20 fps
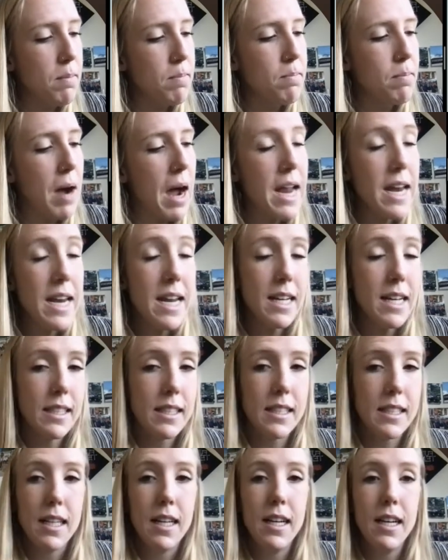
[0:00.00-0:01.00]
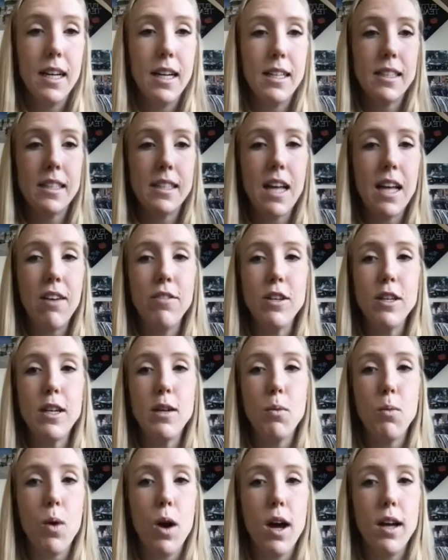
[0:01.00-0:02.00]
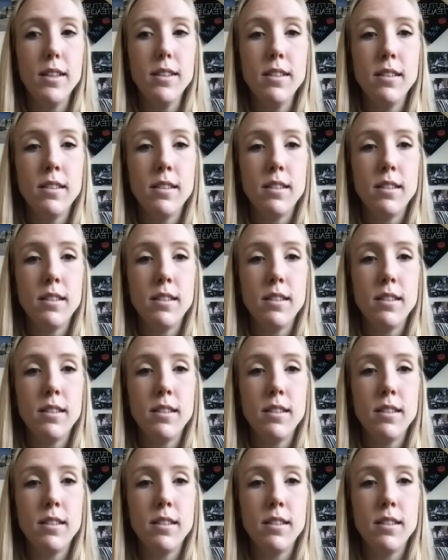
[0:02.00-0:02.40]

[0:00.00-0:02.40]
minus 71.